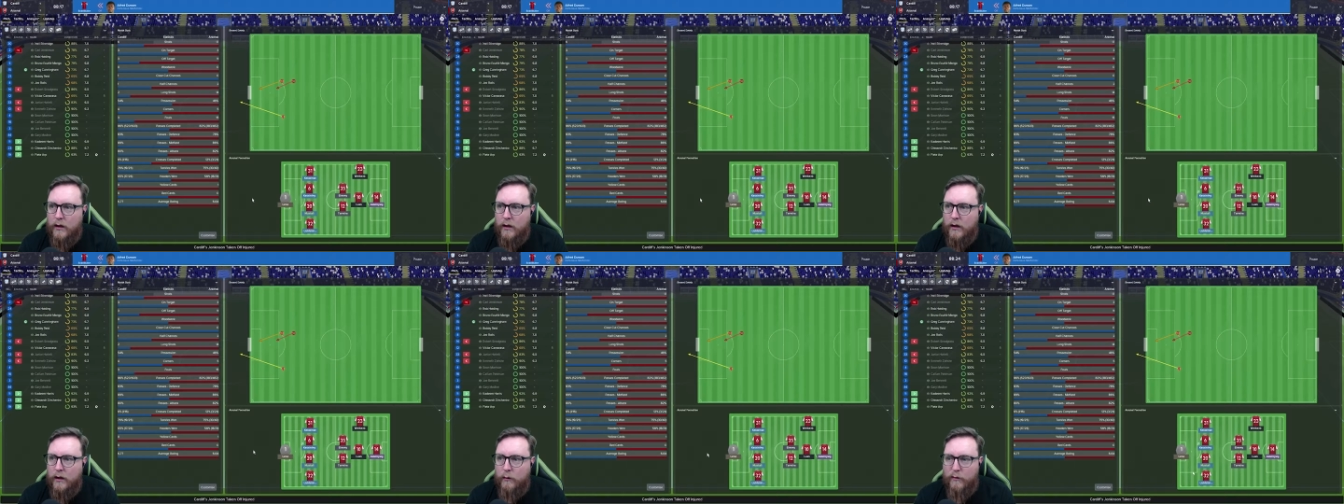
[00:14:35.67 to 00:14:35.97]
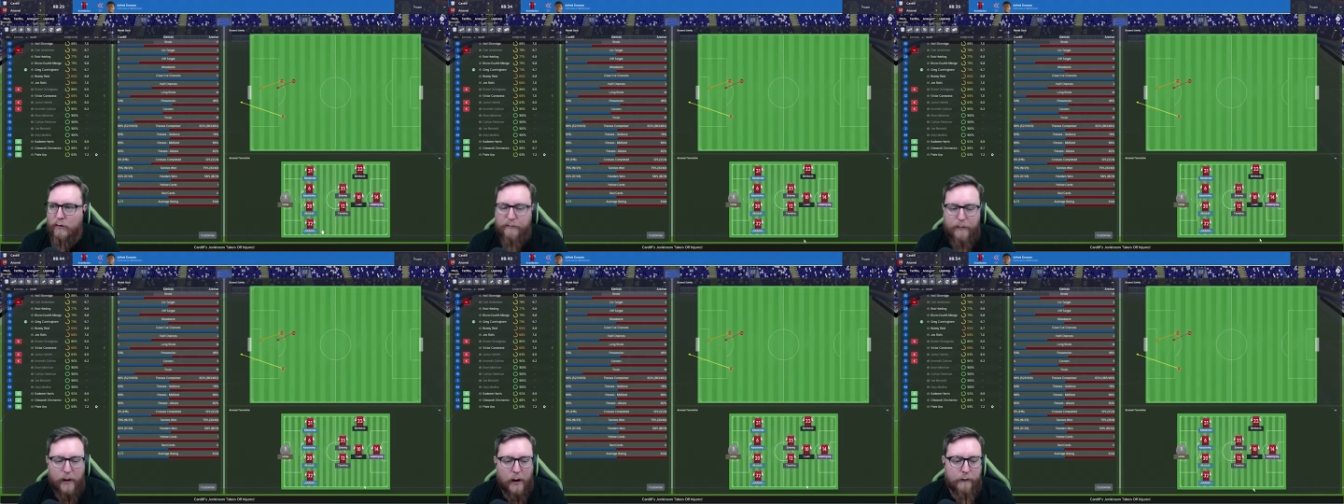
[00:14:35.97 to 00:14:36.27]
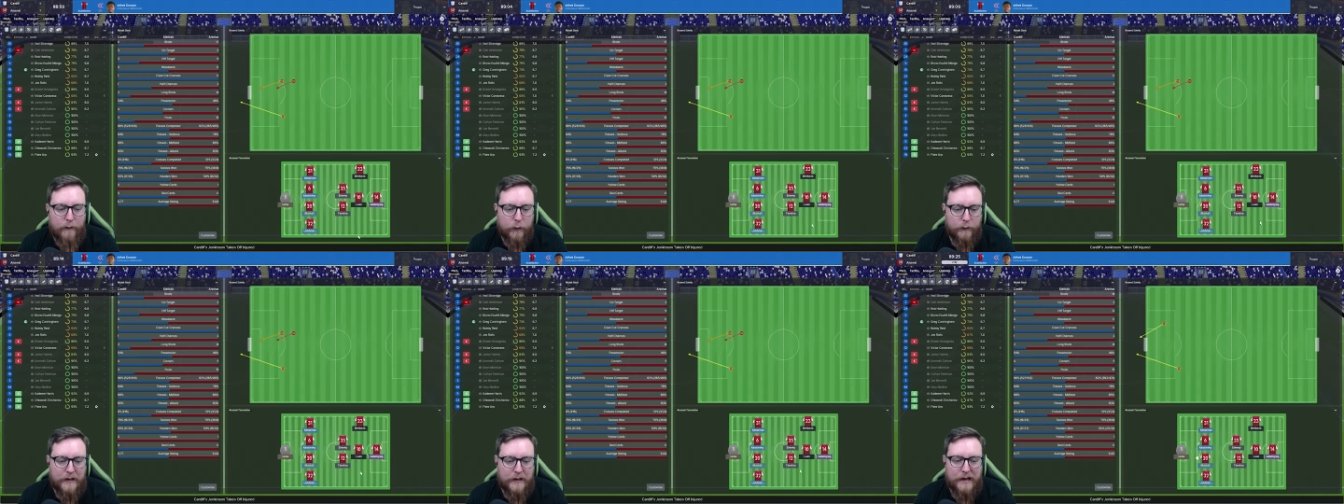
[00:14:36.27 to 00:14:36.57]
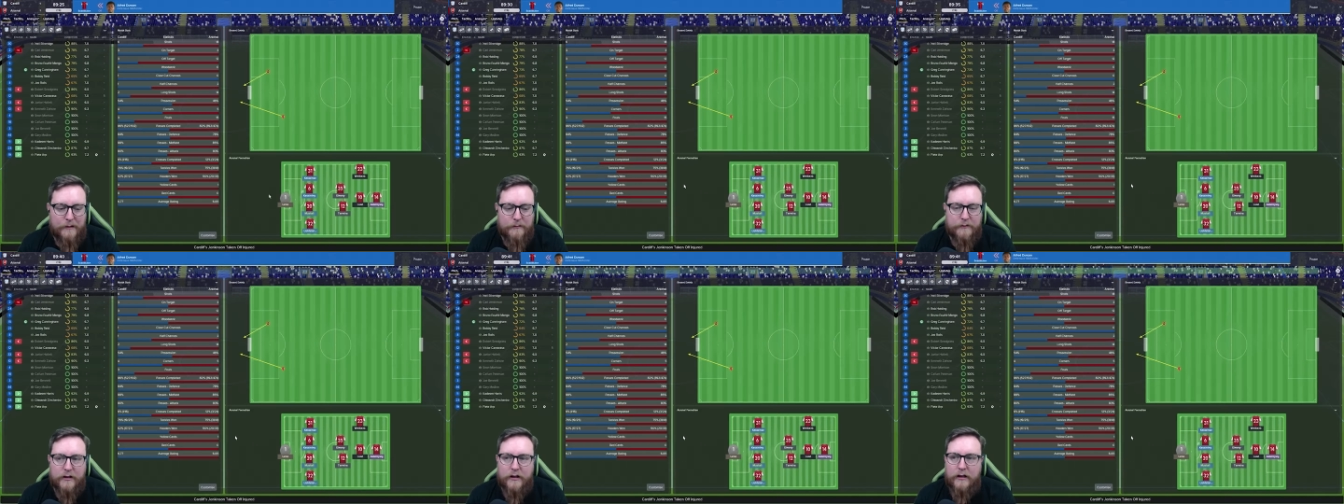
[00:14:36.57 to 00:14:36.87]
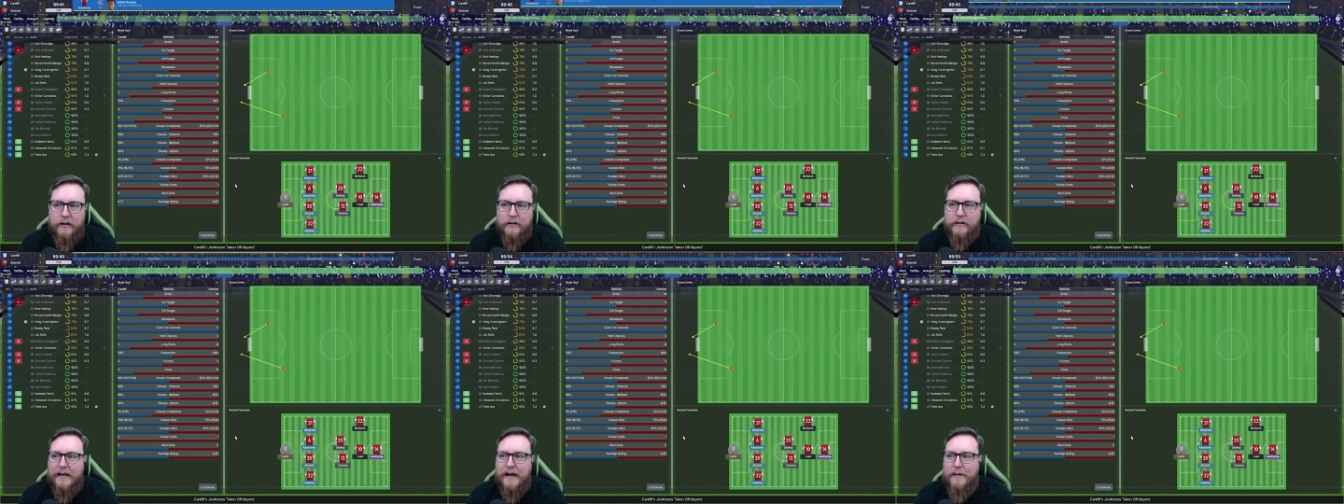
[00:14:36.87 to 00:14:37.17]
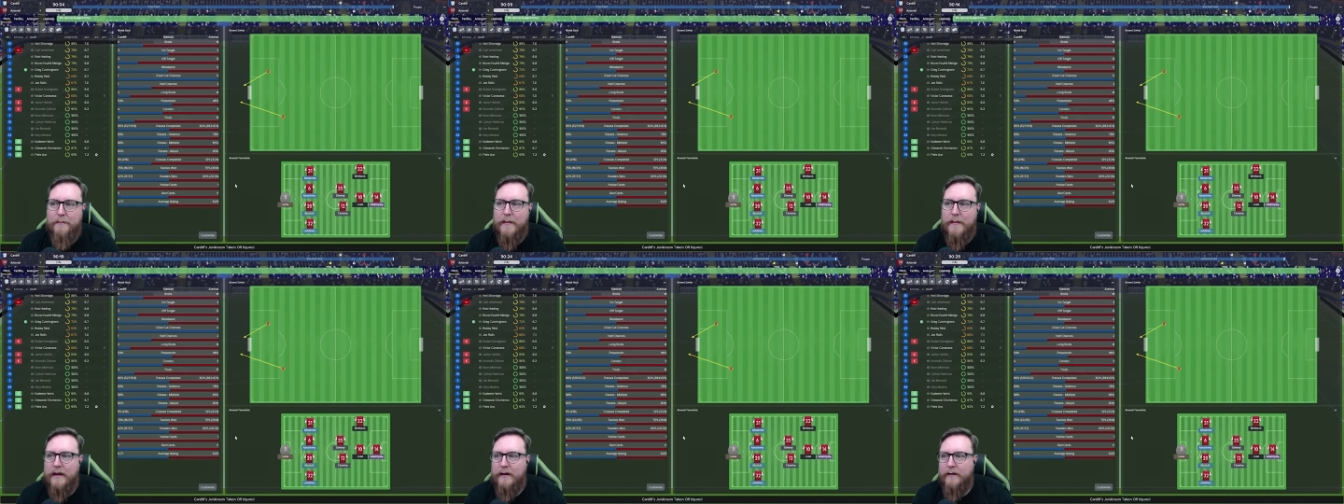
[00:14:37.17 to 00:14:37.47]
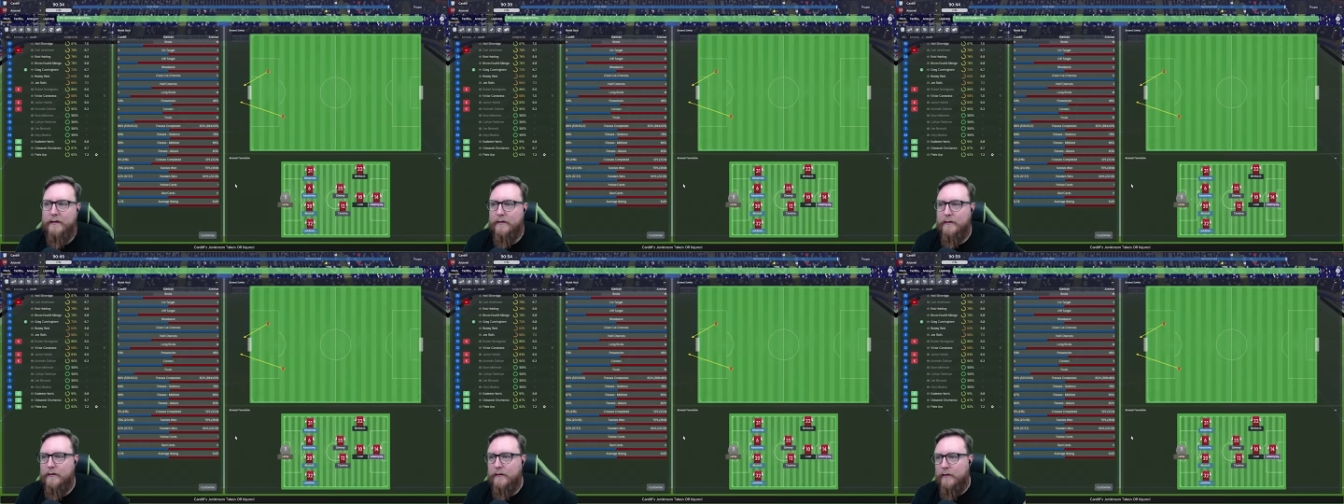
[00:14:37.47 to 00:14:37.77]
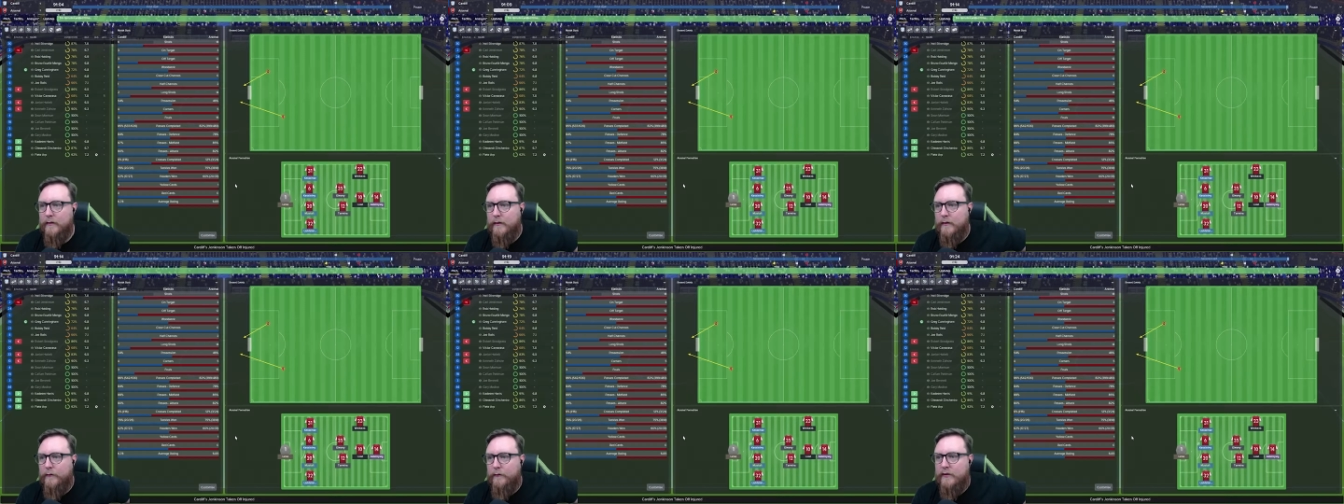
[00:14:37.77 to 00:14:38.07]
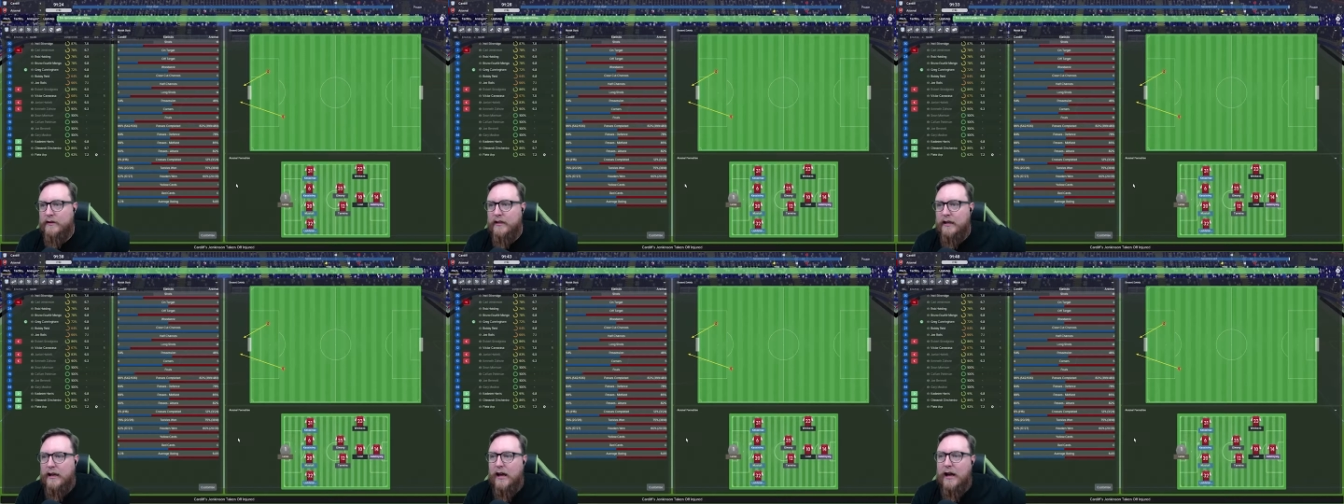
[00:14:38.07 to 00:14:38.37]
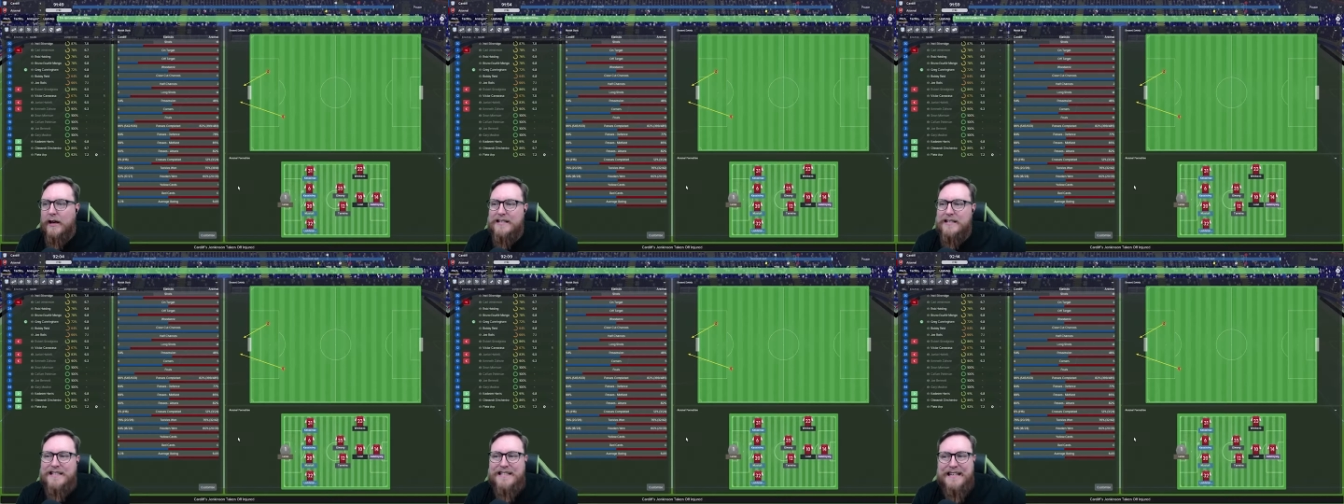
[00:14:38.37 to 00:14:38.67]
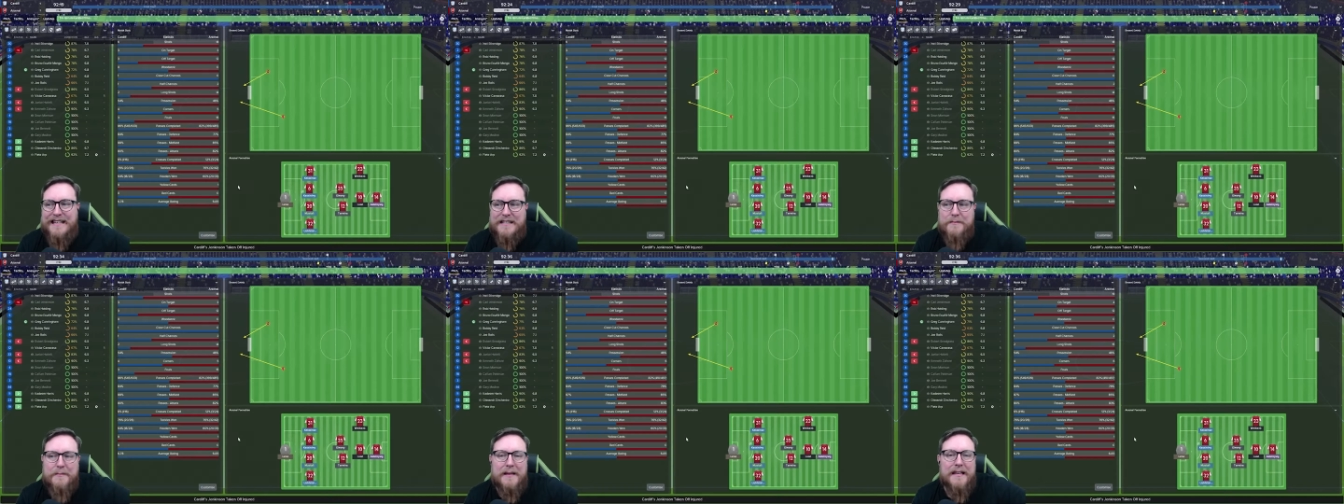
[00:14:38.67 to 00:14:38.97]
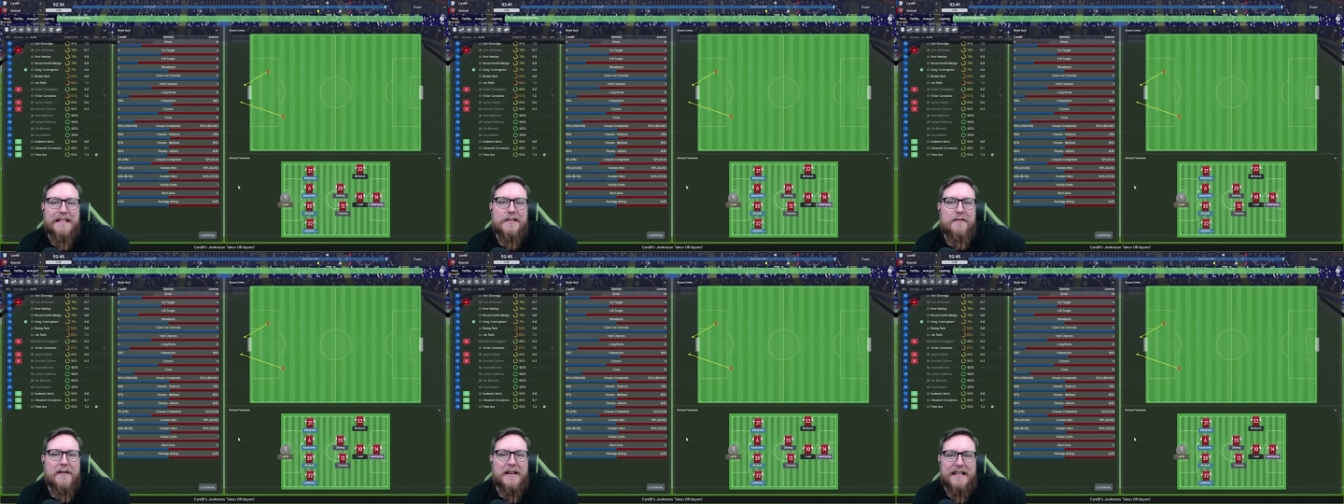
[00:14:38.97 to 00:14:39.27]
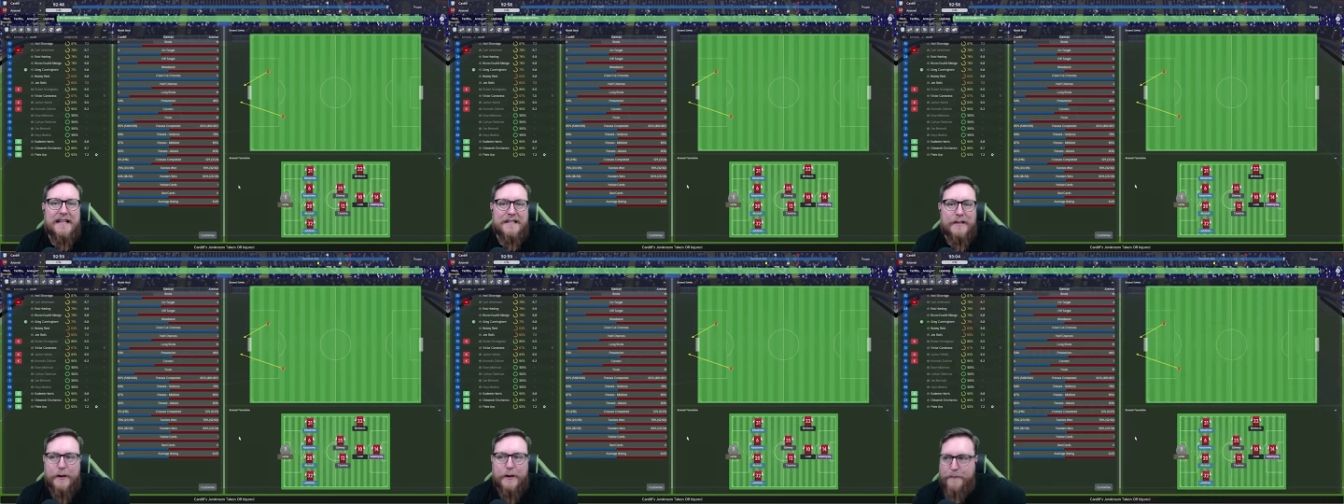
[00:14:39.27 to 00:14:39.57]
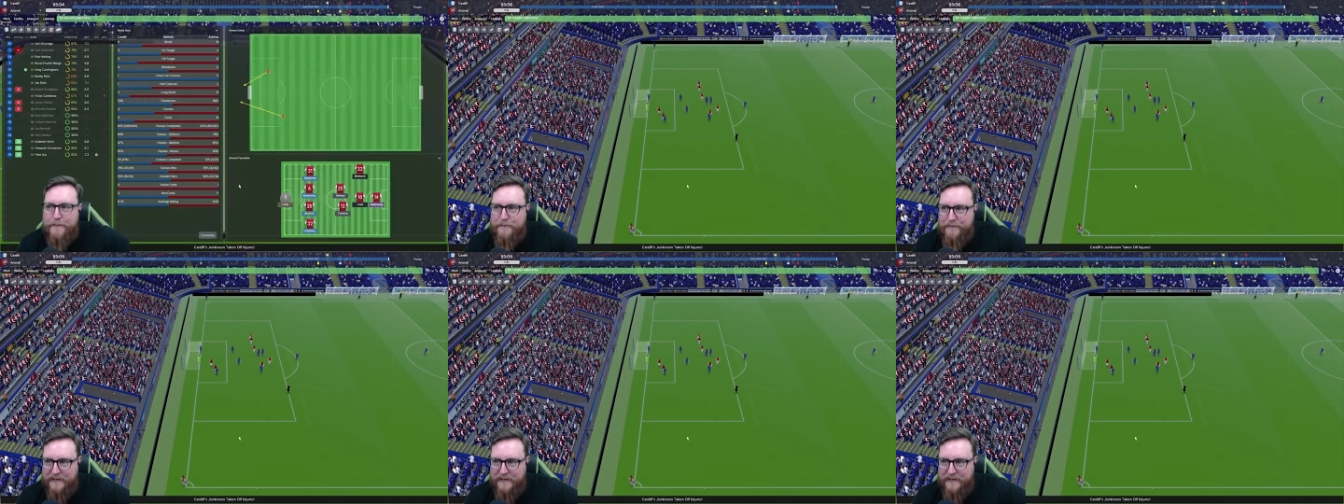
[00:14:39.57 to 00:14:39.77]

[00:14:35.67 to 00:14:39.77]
We've both gone down to 10 men for the last 6 minutes of added time.